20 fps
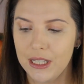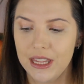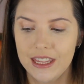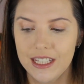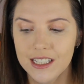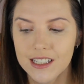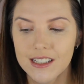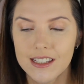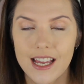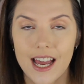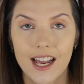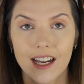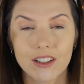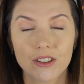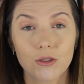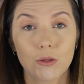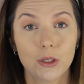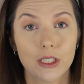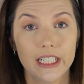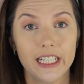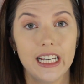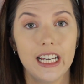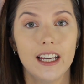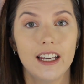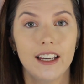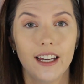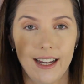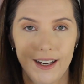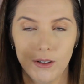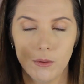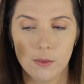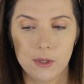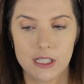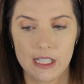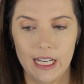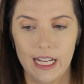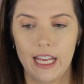but this actually helps.